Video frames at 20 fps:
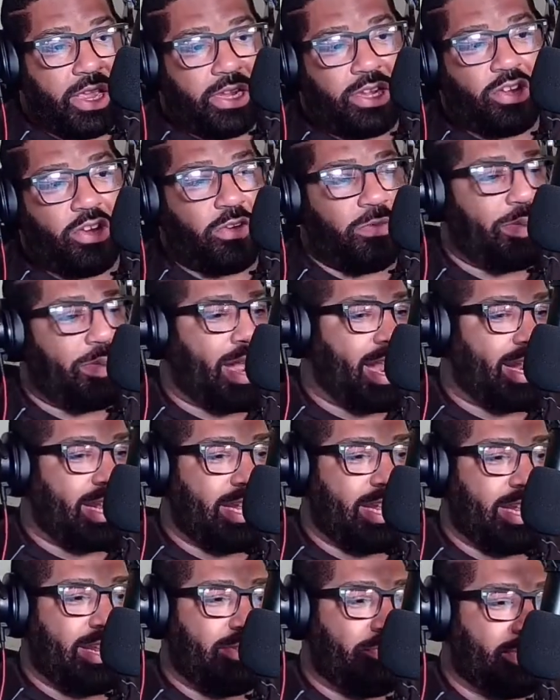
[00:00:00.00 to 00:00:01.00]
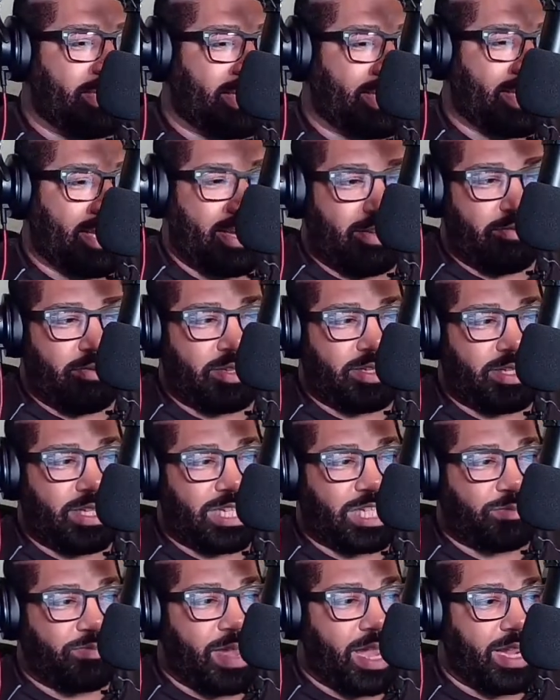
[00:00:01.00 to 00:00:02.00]
Nobody was
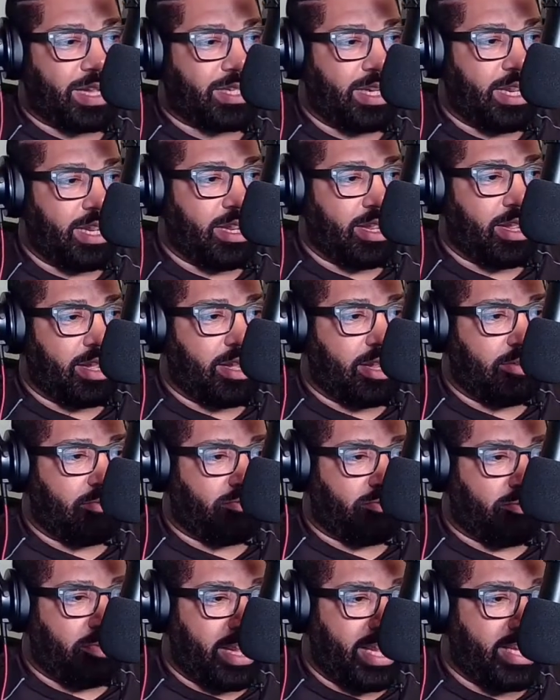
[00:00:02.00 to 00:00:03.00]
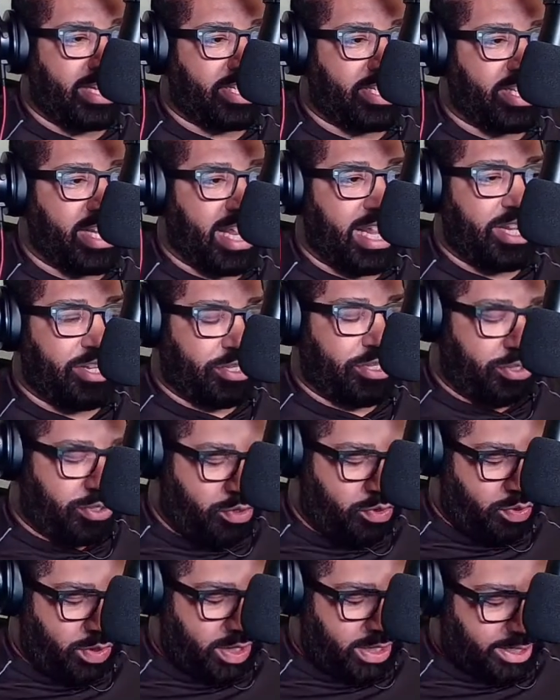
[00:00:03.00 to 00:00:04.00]
expecting Ray J
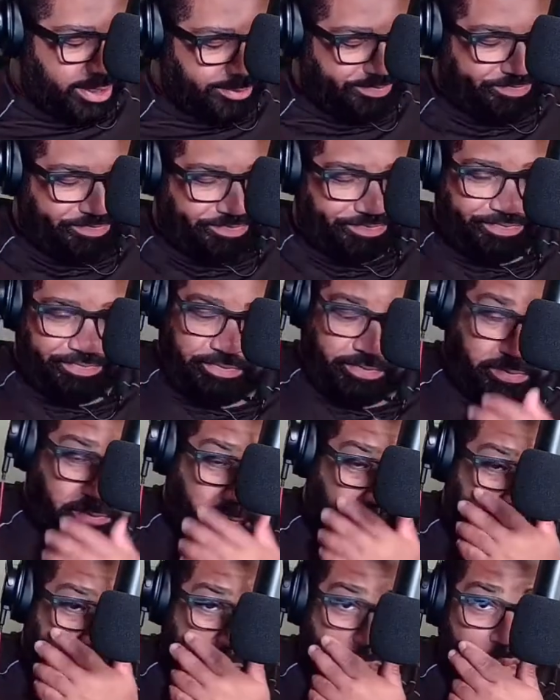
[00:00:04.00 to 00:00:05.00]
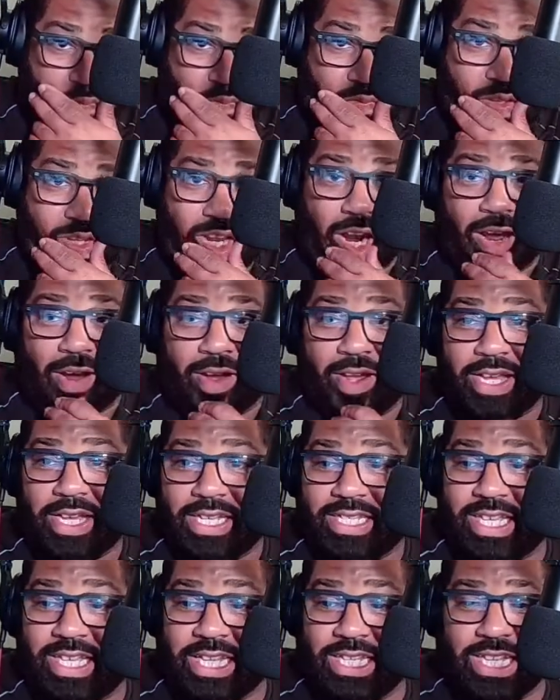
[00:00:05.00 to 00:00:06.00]
to
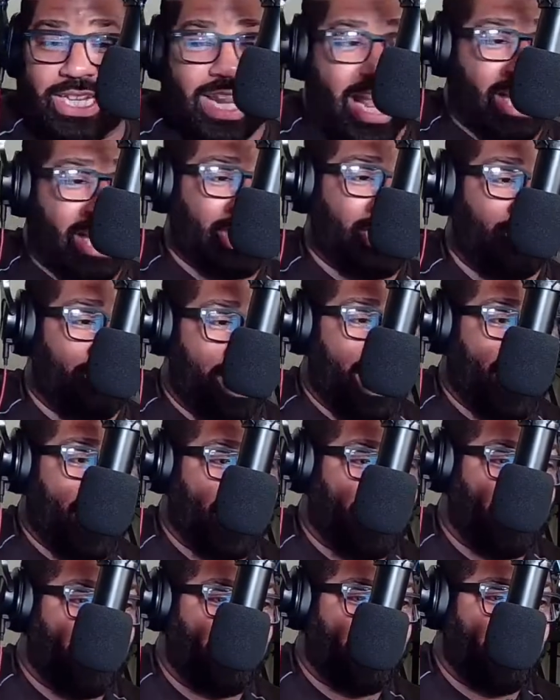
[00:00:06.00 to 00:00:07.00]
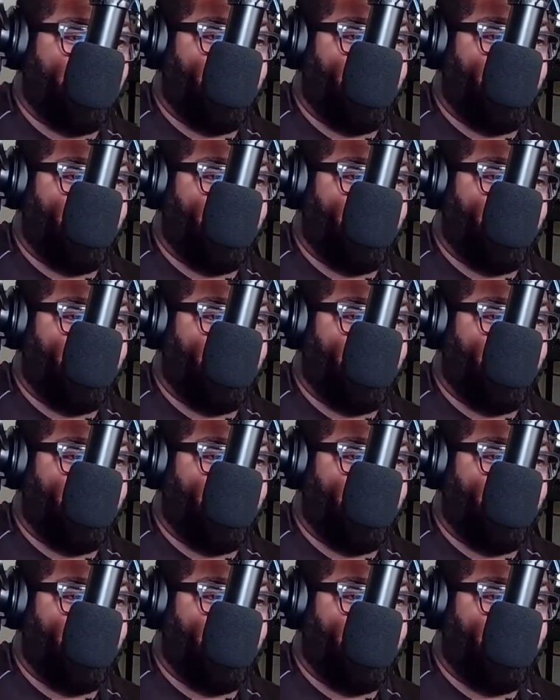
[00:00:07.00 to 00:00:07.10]
sing the national anthem